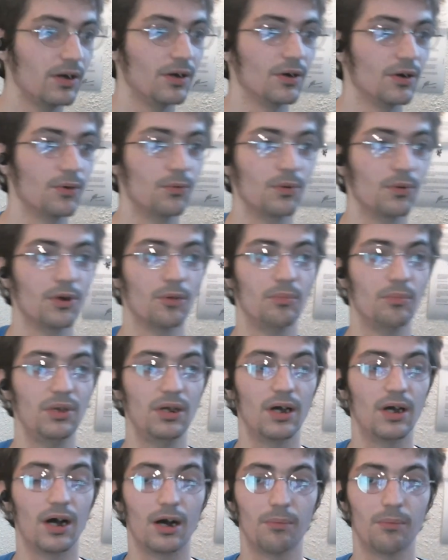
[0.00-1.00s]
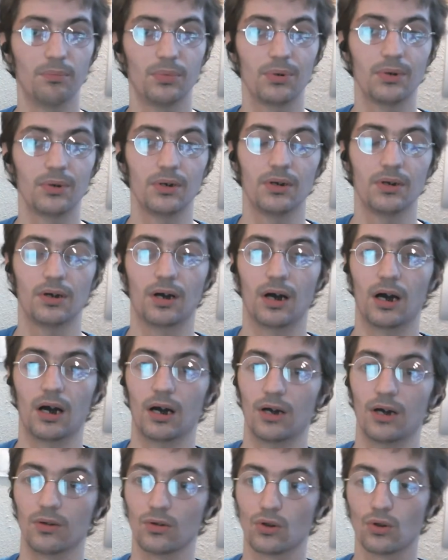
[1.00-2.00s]
will be up
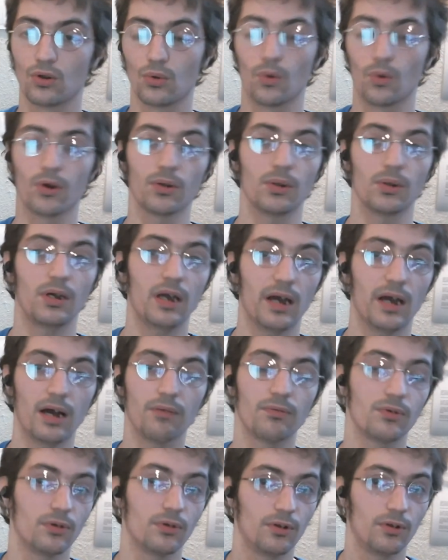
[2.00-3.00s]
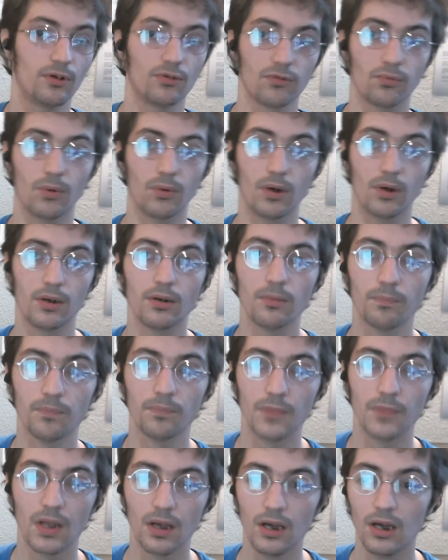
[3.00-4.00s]
shortly after this one.
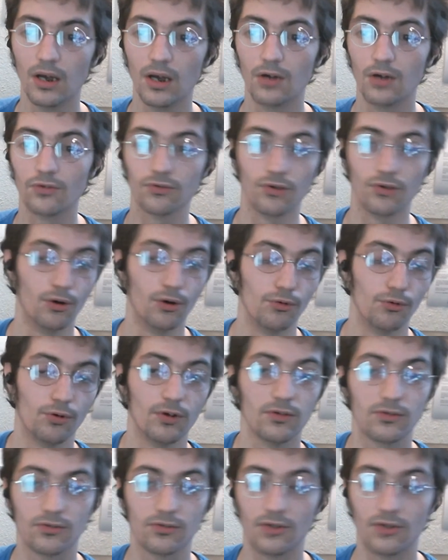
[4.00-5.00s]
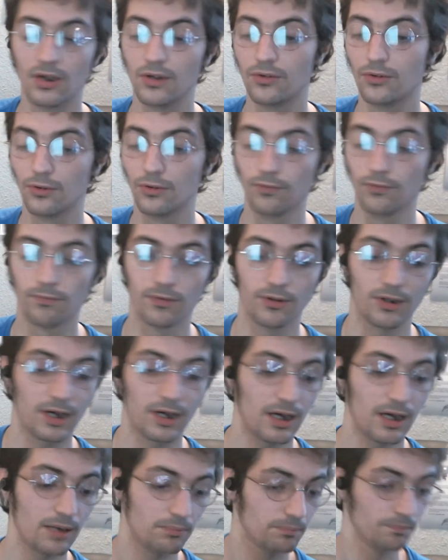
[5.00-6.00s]
So, stay tuned for that.